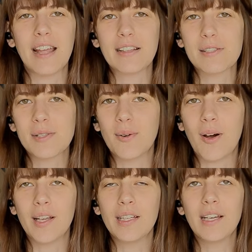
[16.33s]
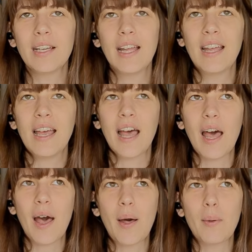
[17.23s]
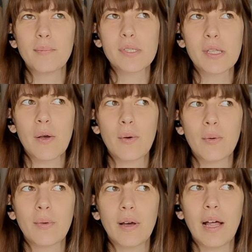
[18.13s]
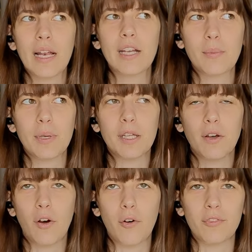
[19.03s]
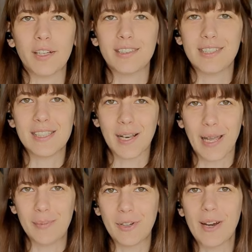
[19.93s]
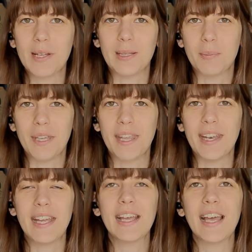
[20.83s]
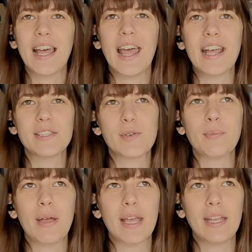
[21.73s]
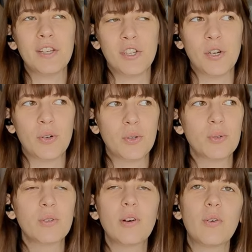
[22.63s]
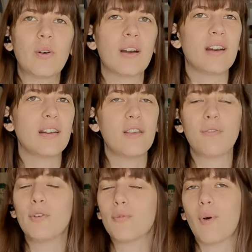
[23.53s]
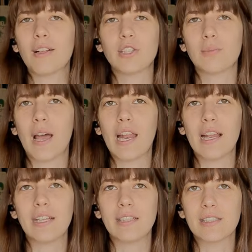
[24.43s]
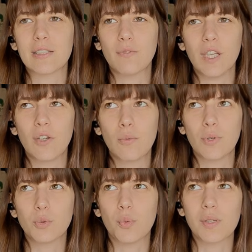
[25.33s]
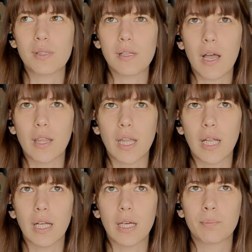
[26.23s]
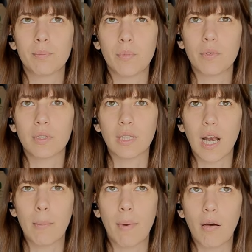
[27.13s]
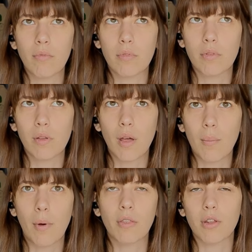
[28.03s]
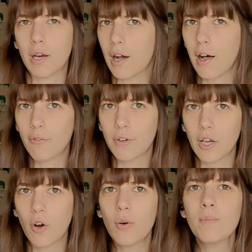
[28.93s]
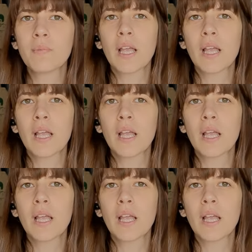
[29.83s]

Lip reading: and so on. So a little bit of a disclaimer at the beginning. As you may know, or if you've watched my latest video, which was I think more than a month and a half ago,